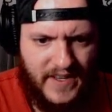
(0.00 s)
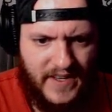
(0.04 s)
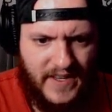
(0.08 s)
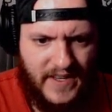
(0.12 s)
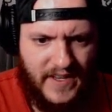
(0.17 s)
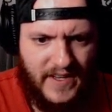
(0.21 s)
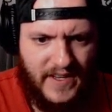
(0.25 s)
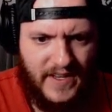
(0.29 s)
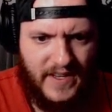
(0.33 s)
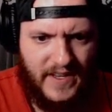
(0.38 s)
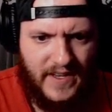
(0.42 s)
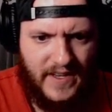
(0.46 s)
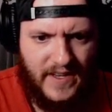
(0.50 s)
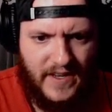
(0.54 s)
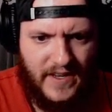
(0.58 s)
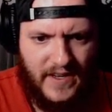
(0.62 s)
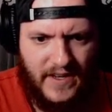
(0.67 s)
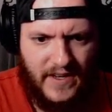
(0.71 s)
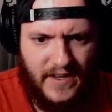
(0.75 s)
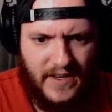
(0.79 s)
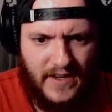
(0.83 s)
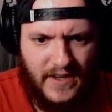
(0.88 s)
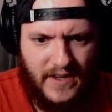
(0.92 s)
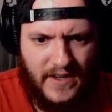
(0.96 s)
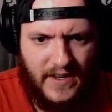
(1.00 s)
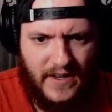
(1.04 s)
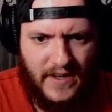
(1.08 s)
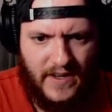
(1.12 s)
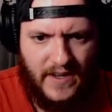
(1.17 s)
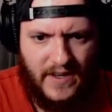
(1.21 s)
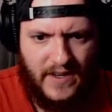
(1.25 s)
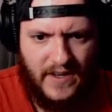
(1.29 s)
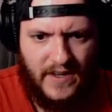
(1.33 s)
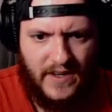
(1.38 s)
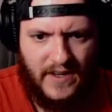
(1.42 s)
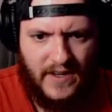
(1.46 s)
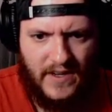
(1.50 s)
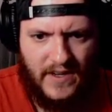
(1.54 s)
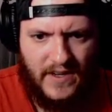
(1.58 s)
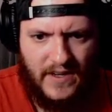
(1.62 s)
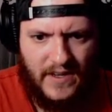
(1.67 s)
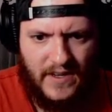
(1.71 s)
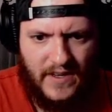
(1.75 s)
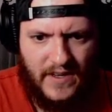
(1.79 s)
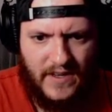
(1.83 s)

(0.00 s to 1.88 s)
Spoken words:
(no one is talking)